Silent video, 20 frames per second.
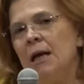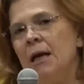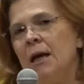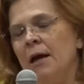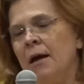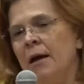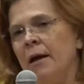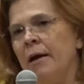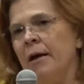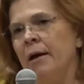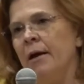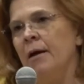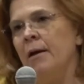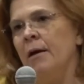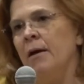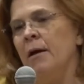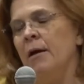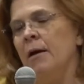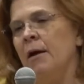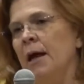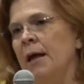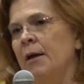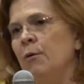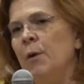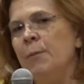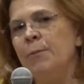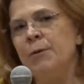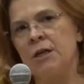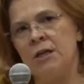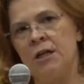And
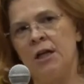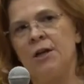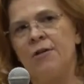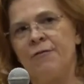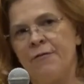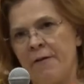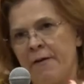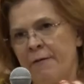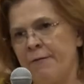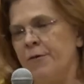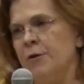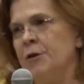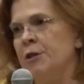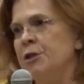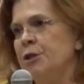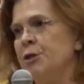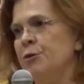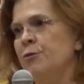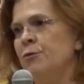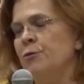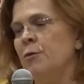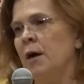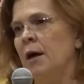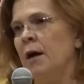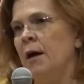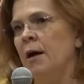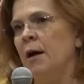we put a lot of effort to